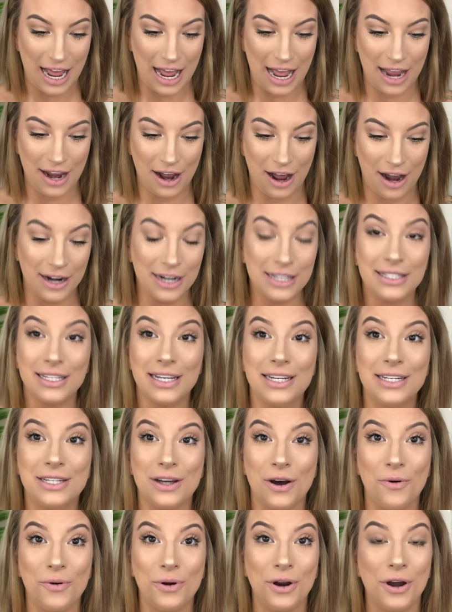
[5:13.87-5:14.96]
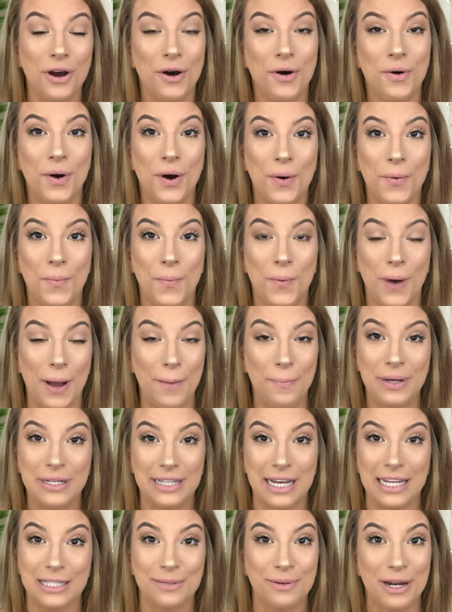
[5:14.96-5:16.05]
I honestly don't know what
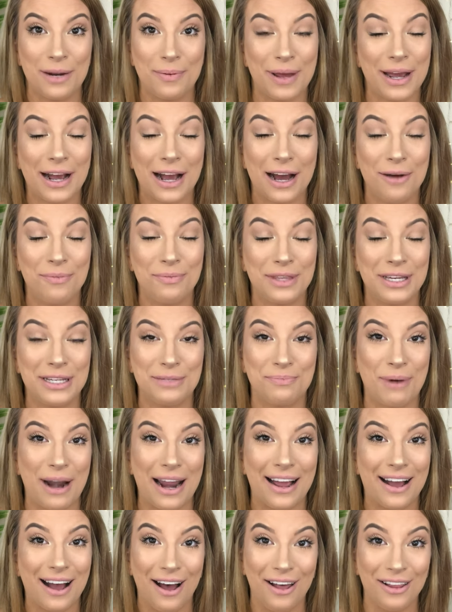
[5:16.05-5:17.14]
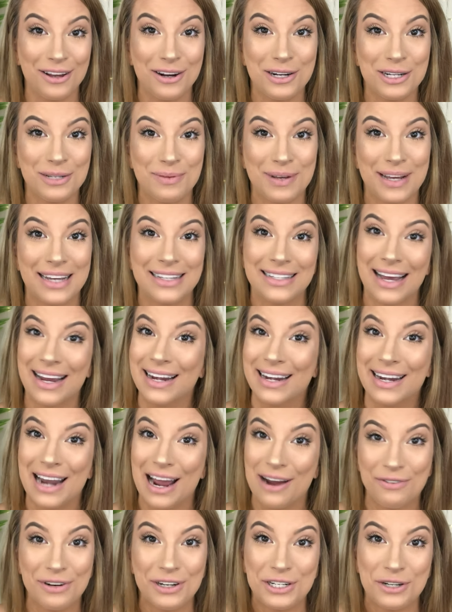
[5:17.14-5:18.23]
possessed me to pick up these bright colors because I
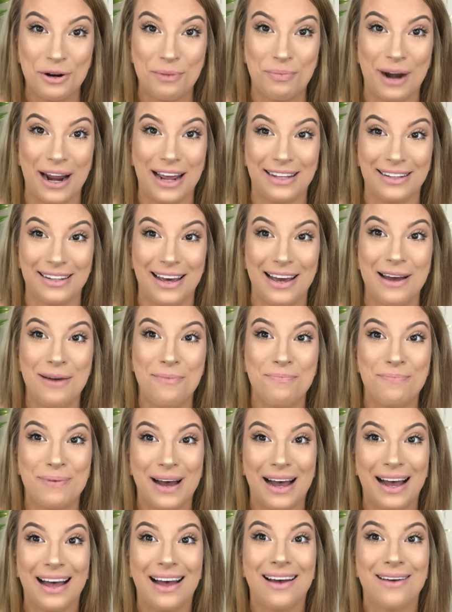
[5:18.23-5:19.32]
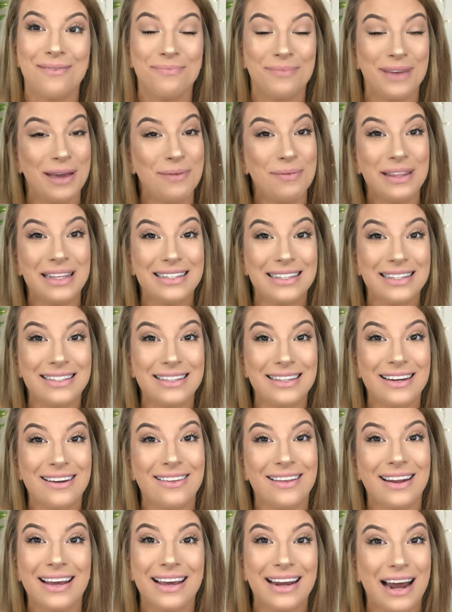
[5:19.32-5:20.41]
never do a bright lip, but maybe this is the
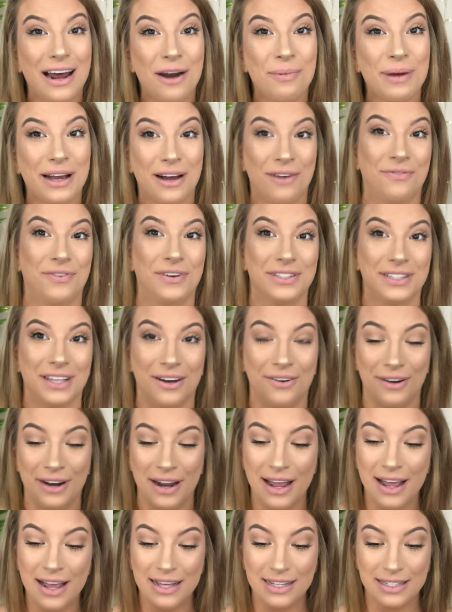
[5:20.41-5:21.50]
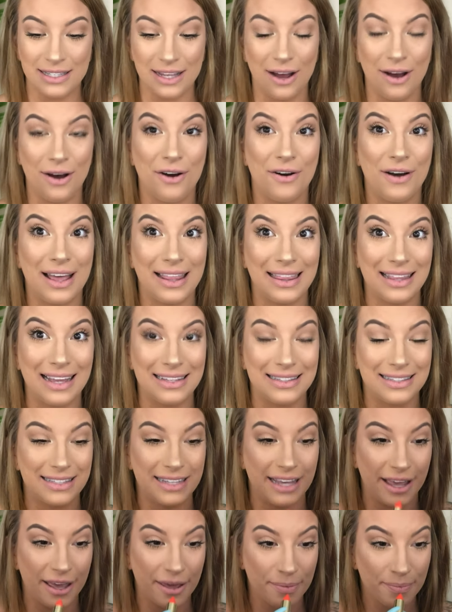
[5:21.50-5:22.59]
year that I get out of my comfort zone. So let's
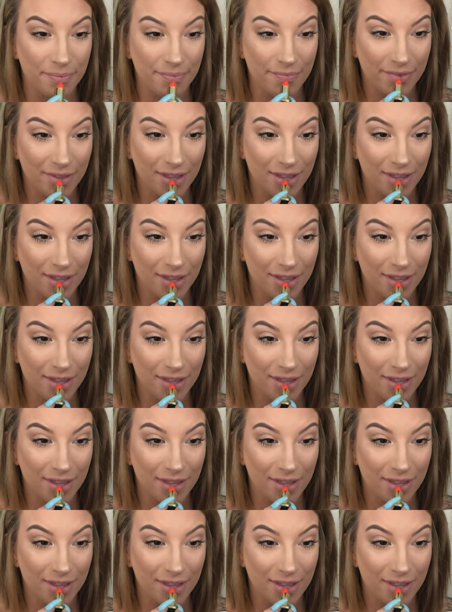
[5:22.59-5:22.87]
see.